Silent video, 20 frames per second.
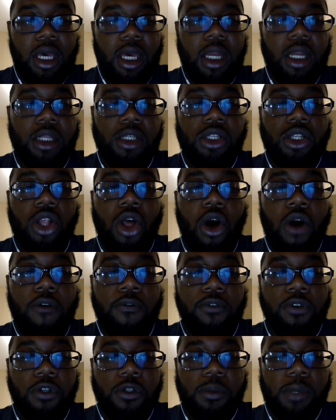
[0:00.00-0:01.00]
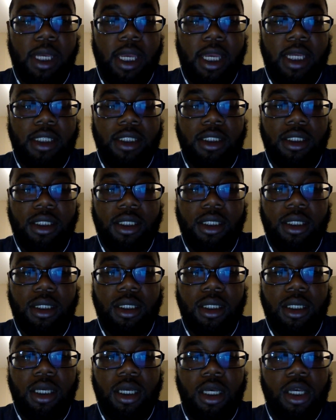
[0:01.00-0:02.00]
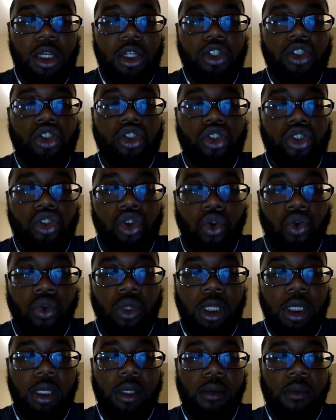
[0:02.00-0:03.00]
and its law enforcement agency solely